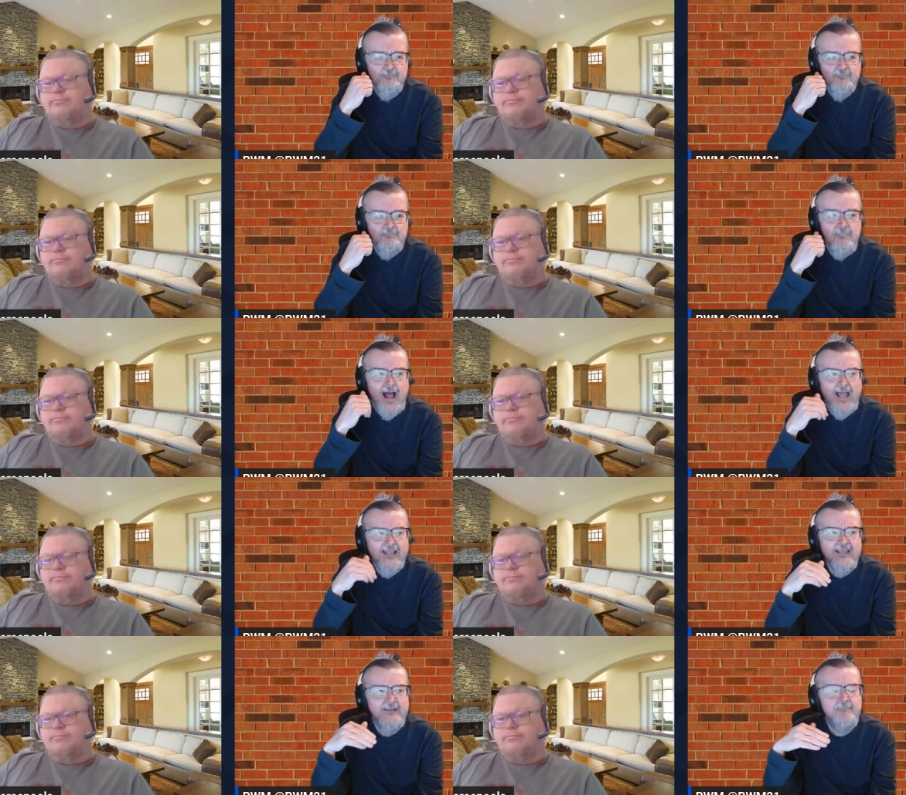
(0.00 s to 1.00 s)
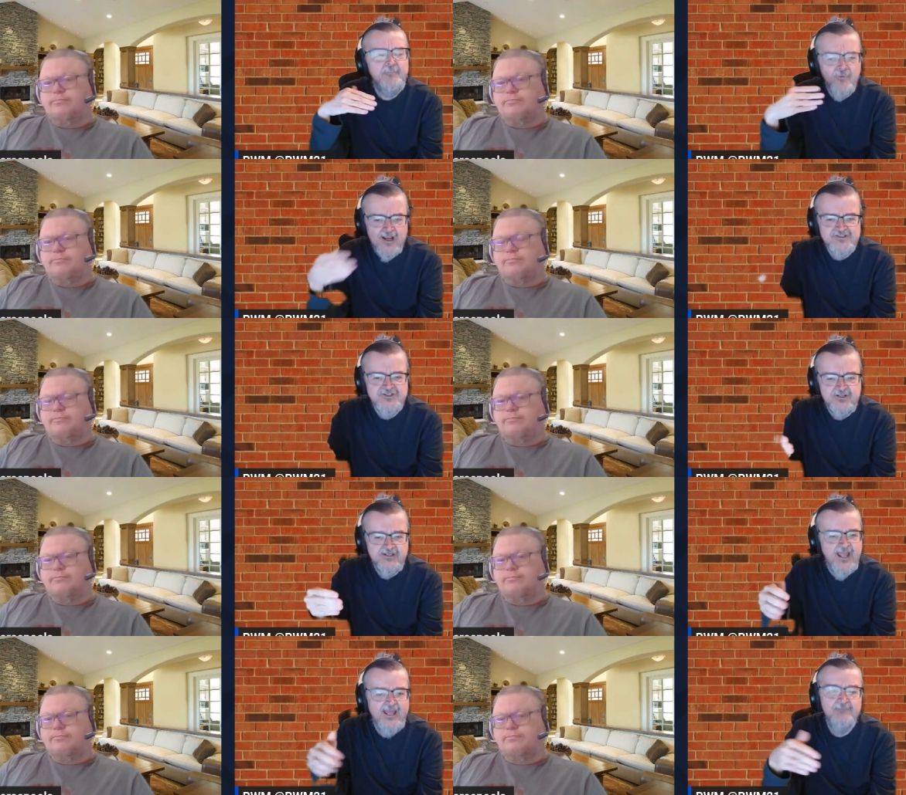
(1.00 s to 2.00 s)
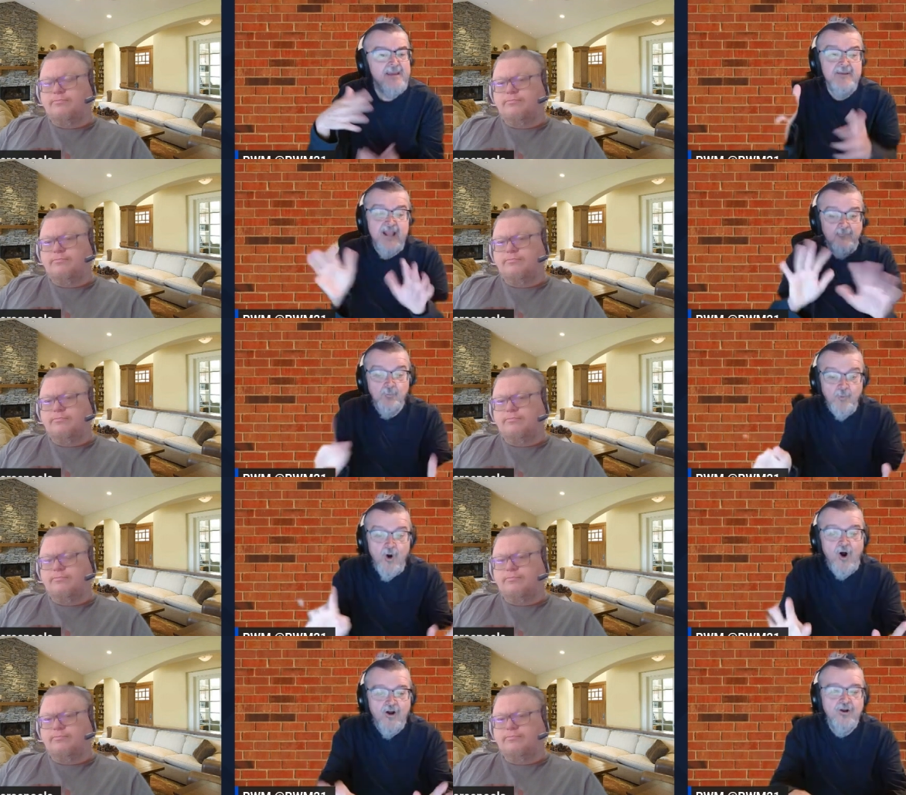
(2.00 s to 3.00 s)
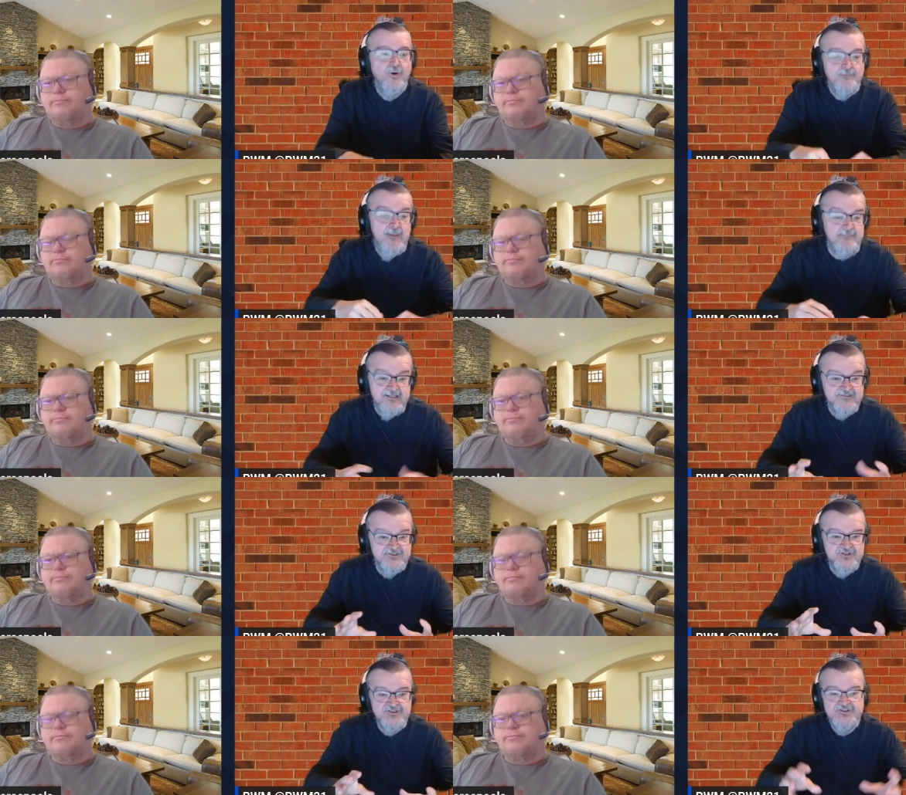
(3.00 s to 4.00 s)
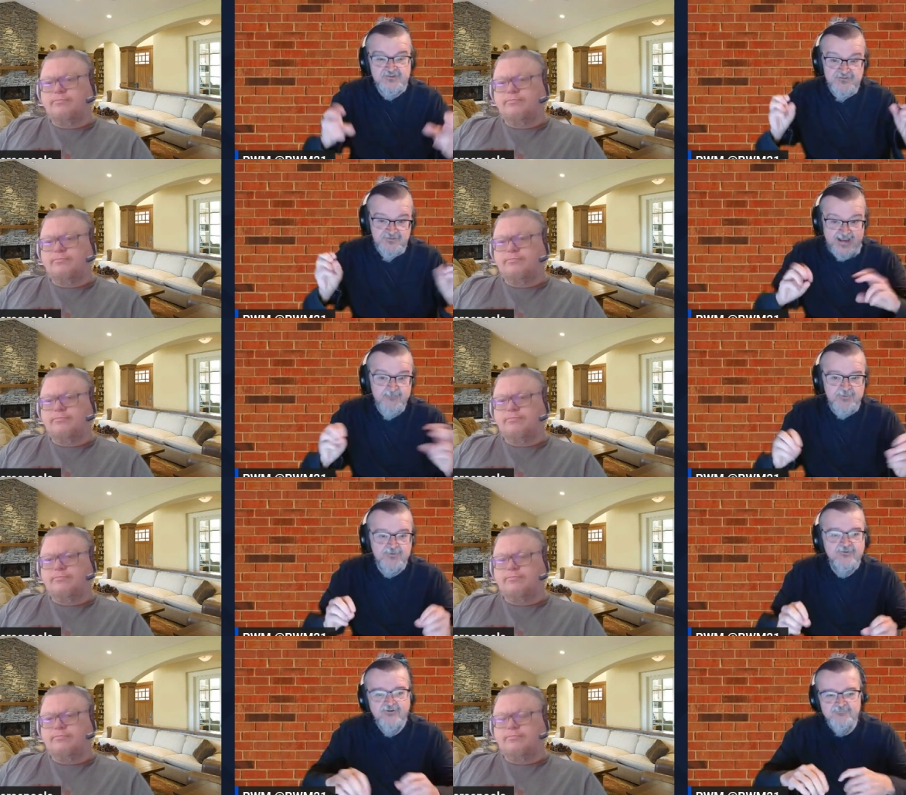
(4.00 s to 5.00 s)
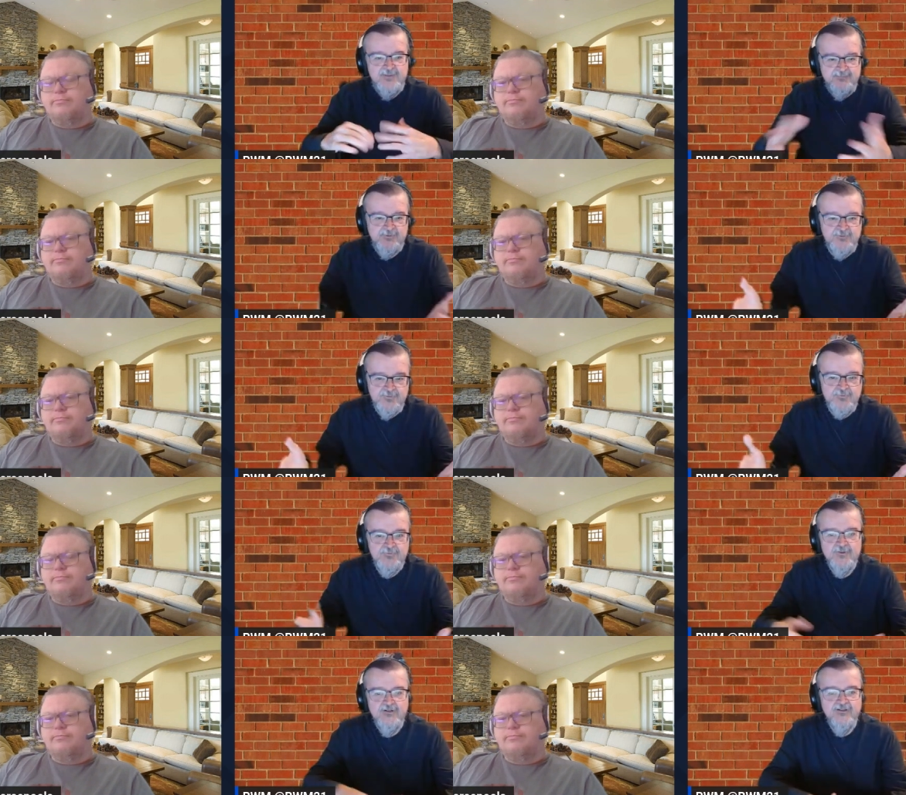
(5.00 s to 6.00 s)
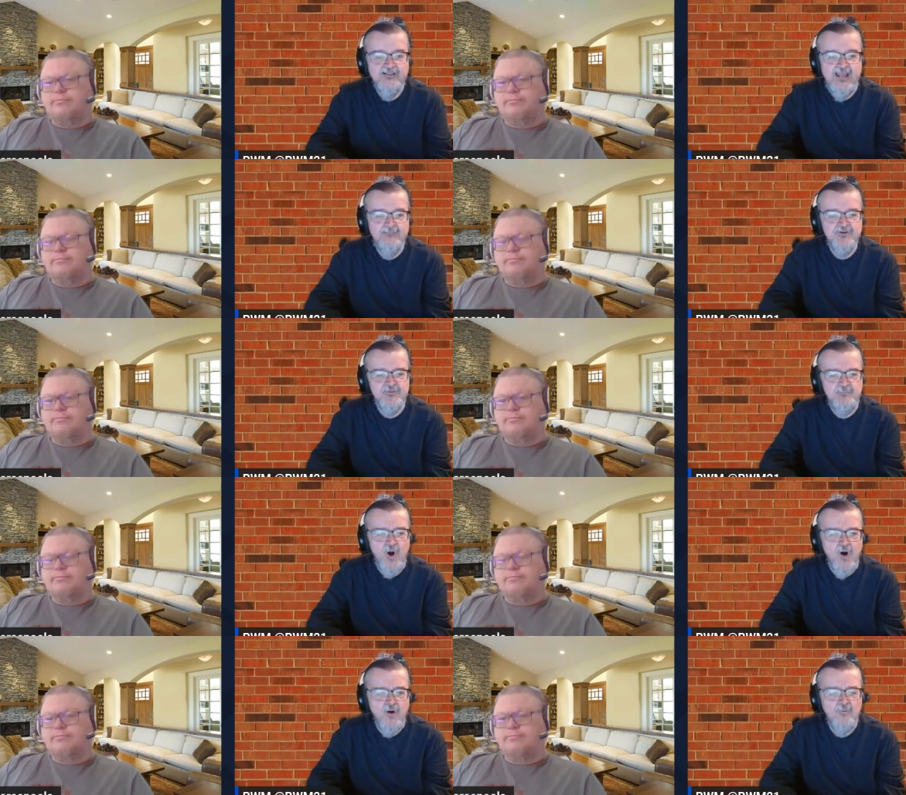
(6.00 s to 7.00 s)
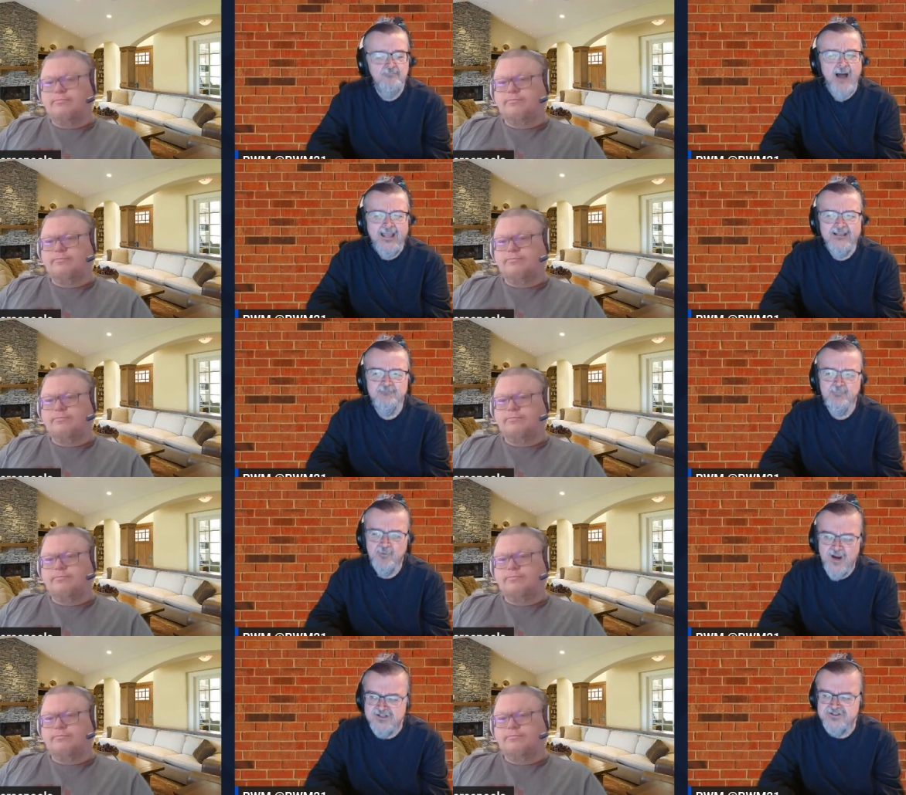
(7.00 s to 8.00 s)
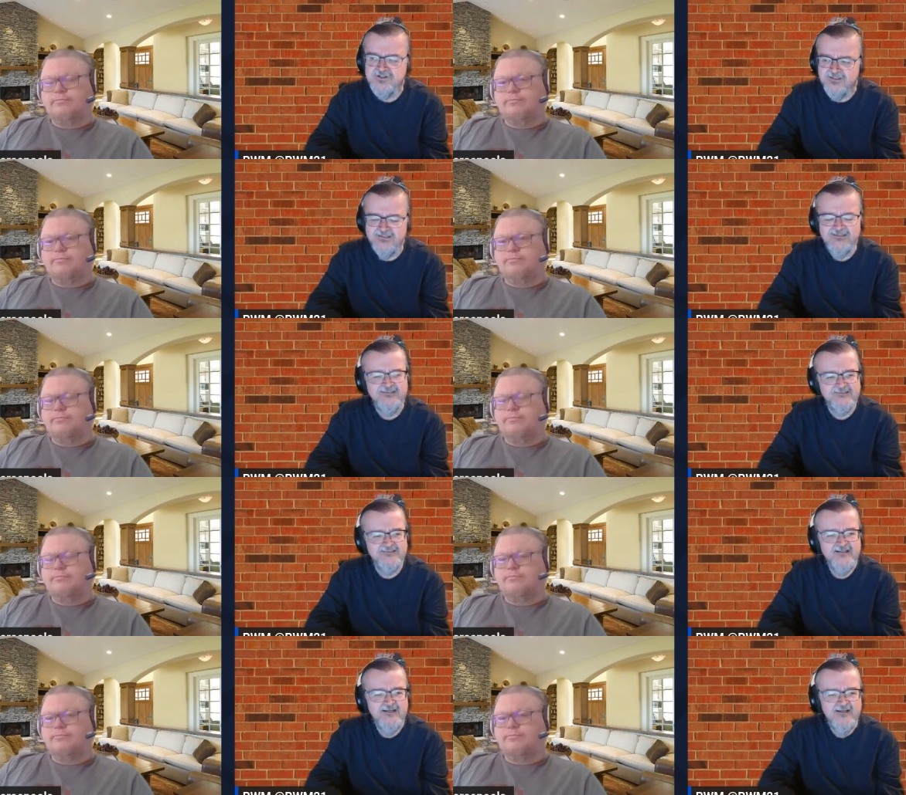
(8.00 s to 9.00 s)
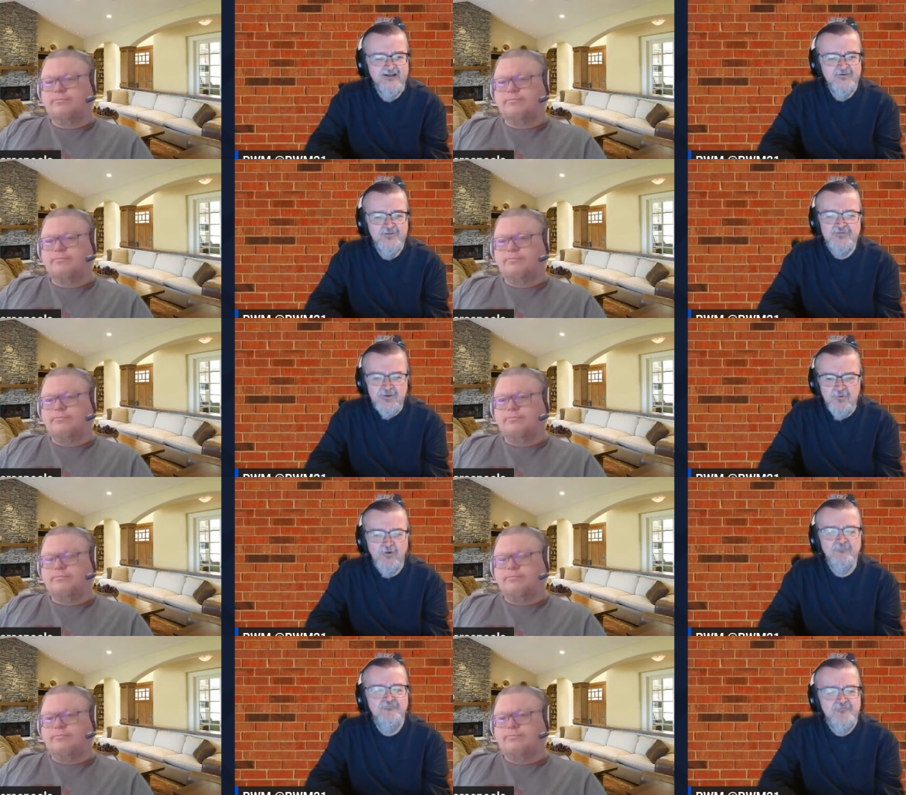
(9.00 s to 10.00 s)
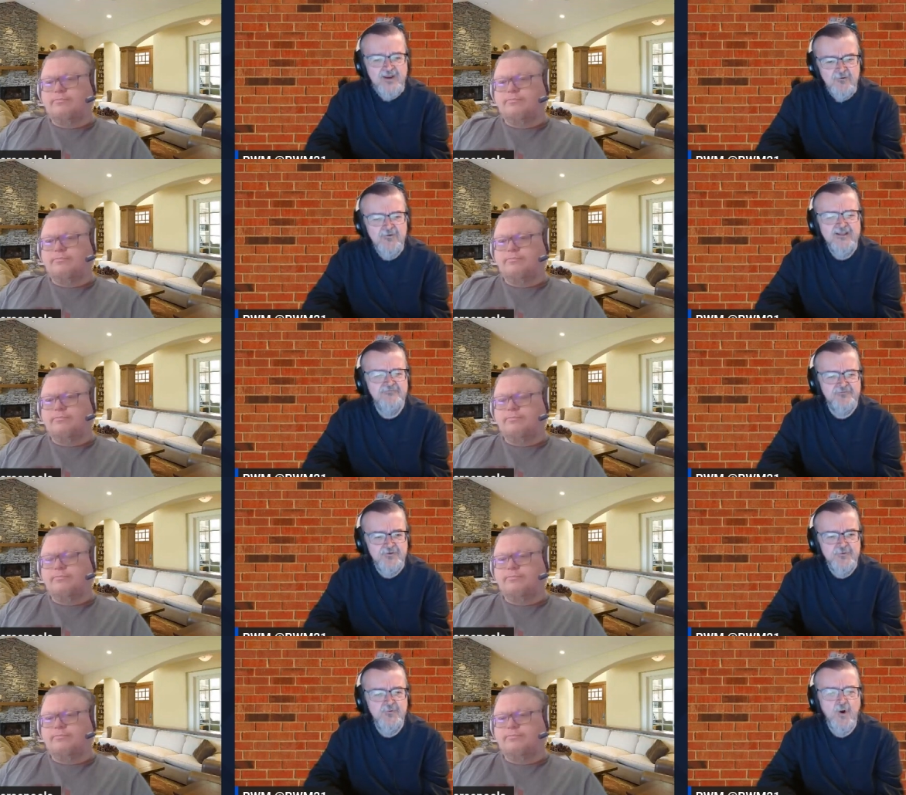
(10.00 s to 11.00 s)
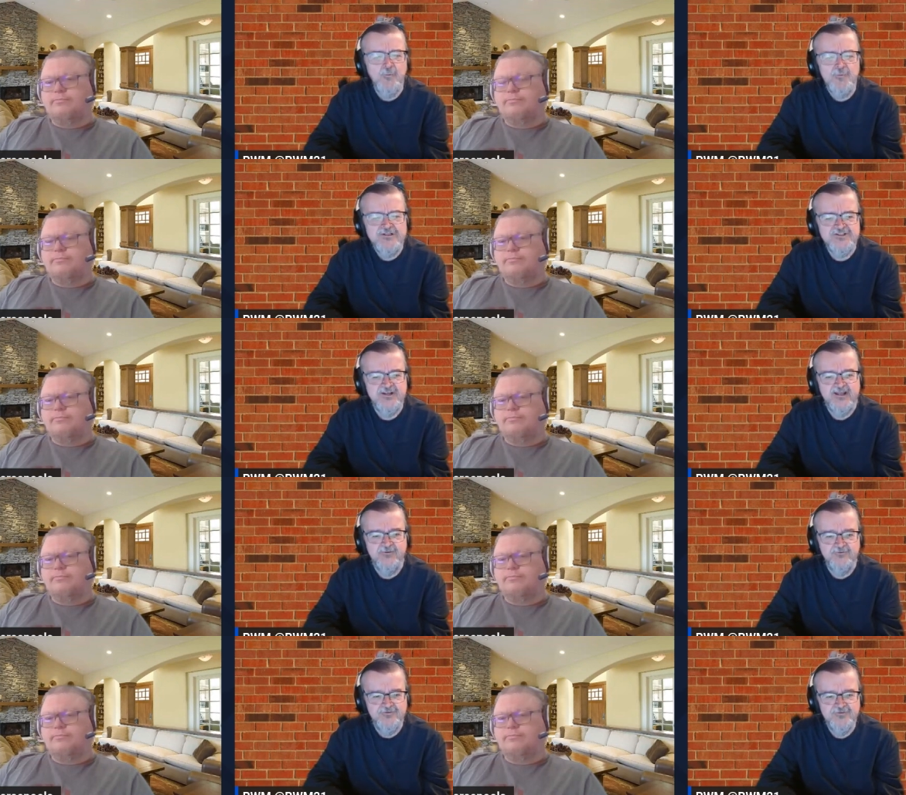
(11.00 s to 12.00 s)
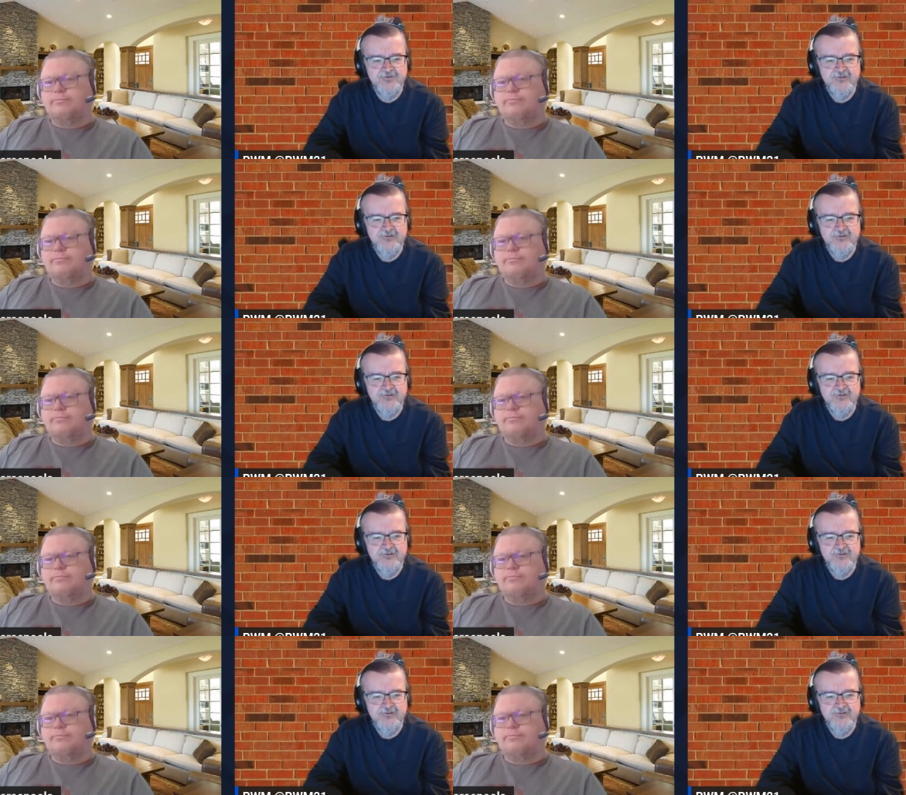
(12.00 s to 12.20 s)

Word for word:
Speaker 1: my impression, and maybe I'm wrong, maybe it's just a sample of people who came to the ball. My impression is that there are very few originators.